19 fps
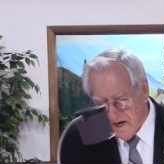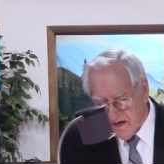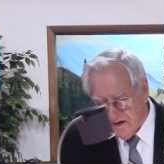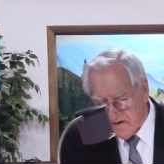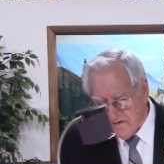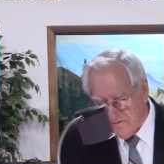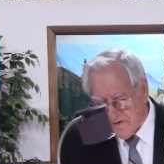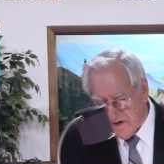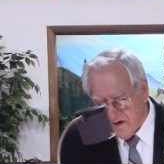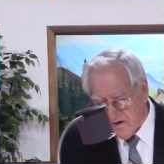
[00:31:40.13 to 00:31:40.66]
out
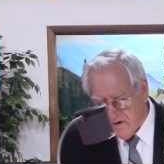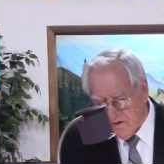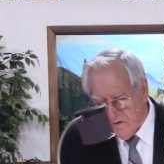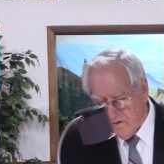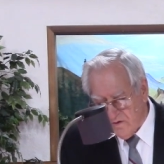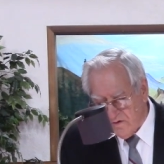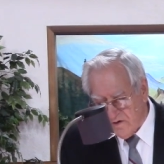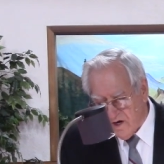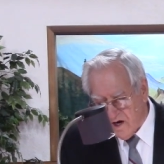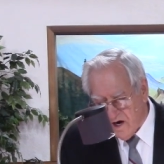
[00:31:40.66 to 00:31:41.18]
of their
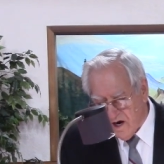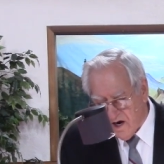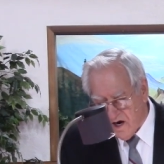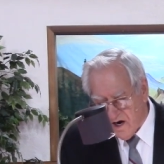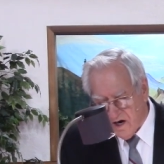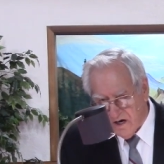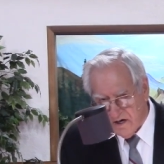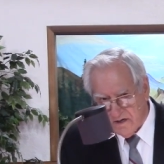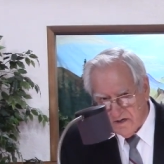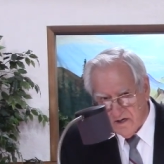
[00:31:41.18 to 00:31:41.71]
own
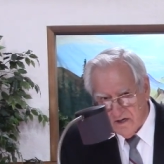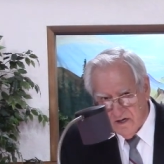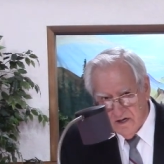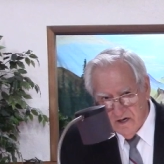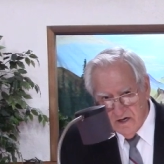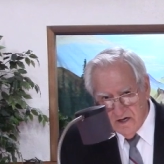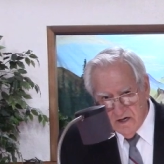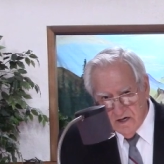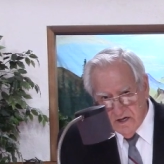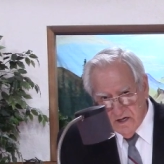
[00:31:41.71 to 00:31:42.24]
heart.
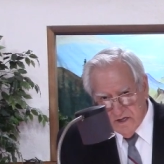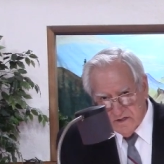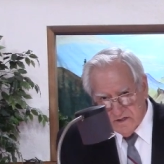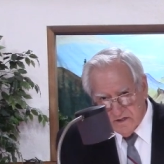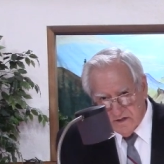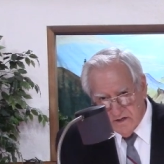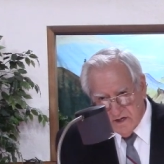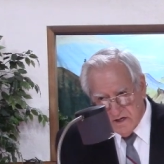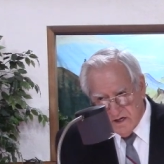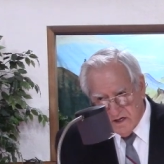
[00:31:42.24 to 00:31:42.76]

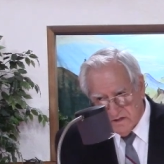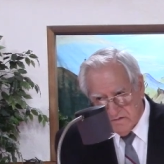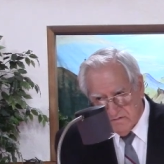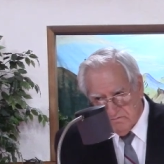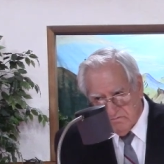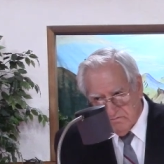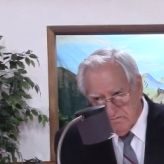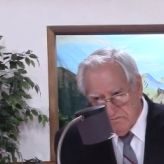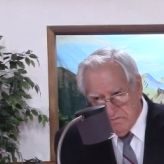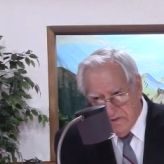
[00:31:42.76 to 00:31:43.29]
So you
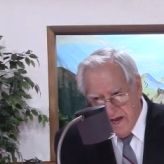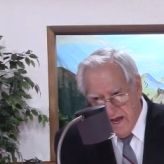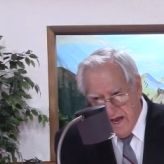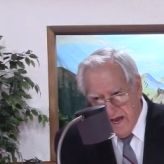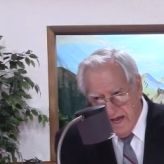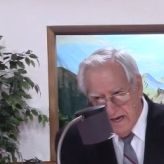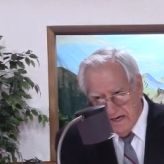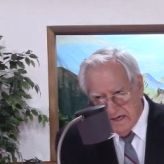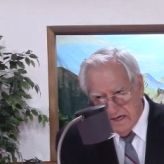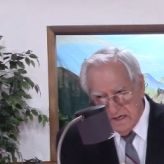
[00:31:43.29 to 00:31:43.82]
got
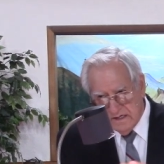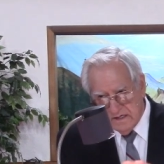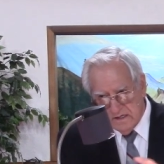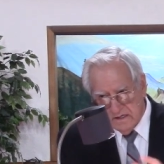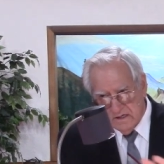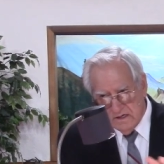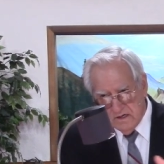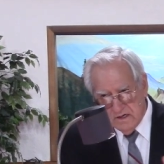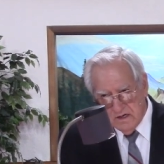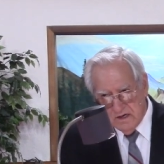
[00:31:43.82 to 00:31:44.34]
bad
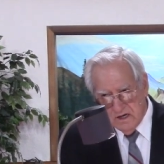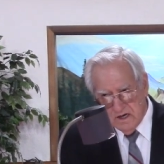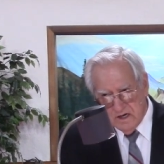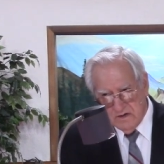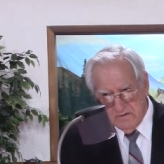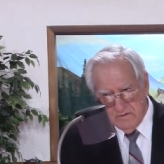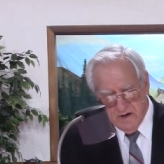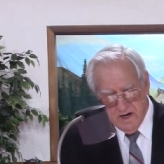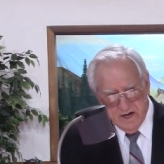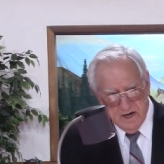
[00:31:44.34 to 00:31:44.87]
and
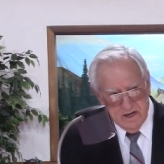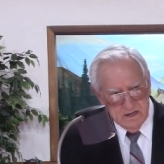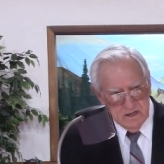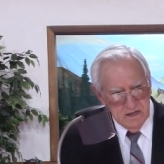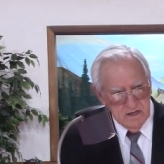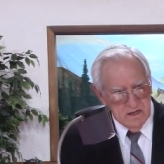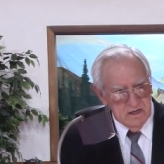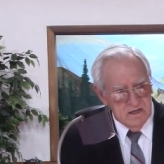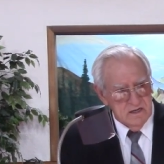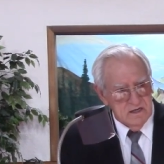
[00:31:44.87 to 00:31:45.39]
good, right?
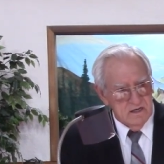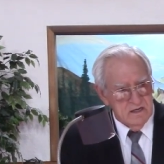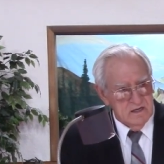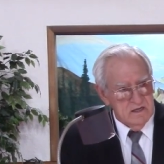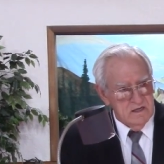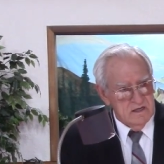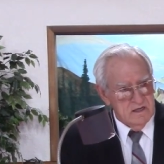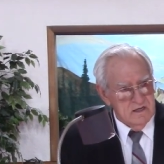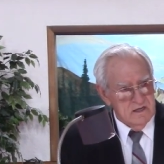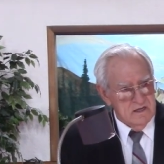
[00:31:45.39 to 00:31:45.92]

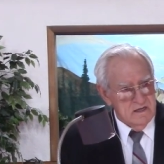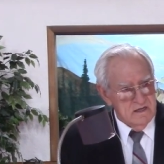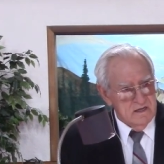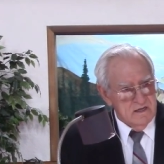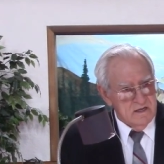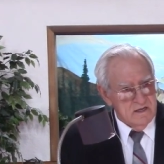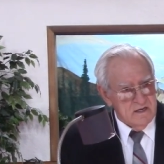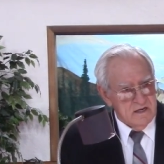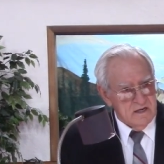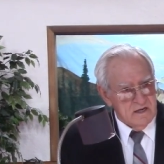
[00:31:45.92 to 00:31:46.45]

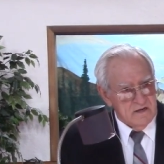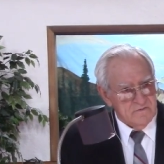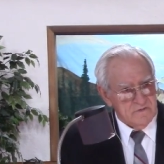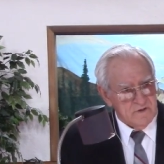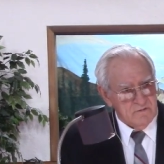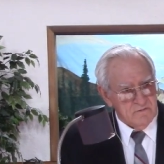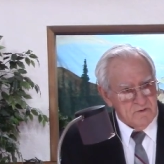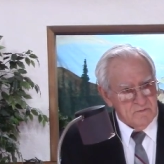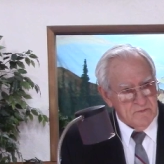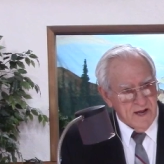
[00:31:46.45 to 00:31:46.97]
If
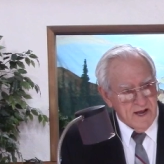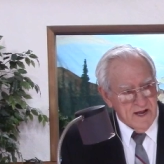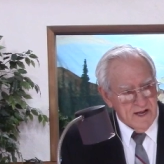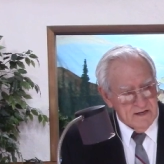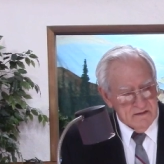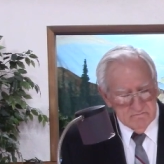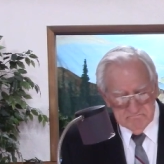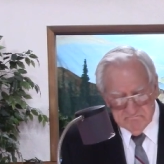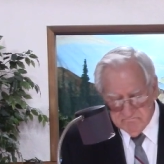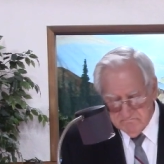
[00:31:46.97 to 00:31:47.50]
they were
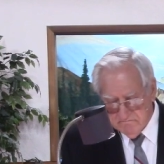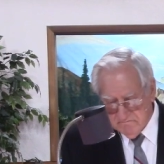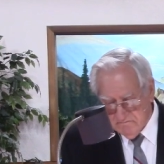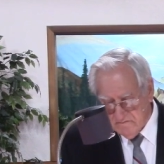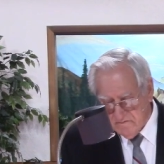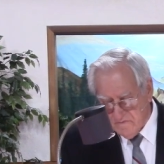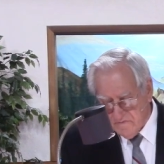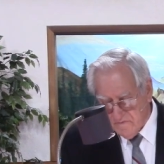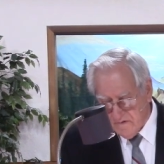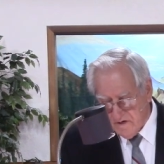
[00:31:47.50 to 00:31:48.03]
bad,
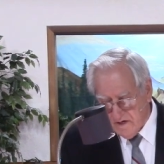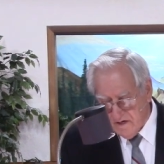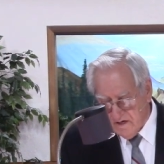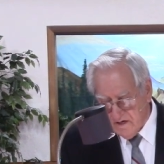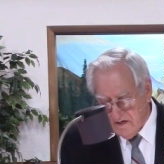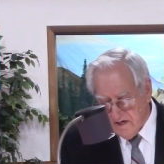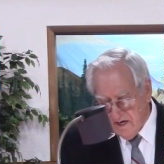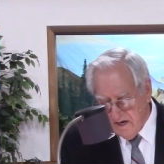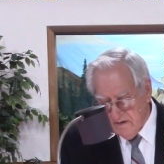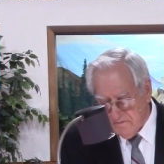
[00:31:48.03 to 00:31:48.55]
we need
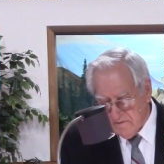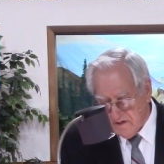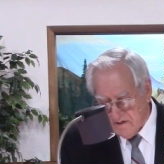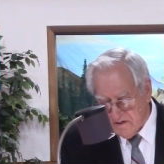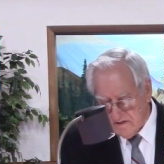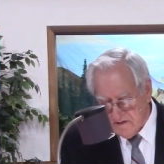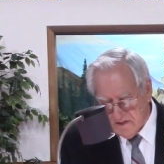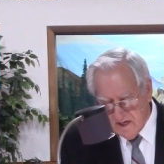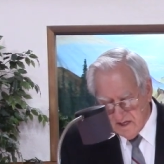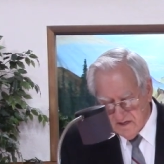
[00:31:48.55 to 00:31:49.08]
to name it
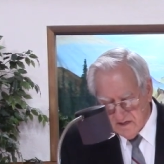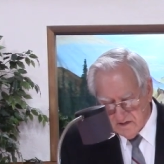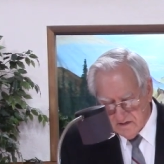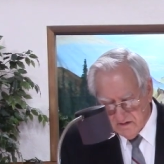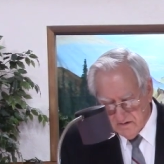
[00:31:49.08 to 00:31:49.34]
and say that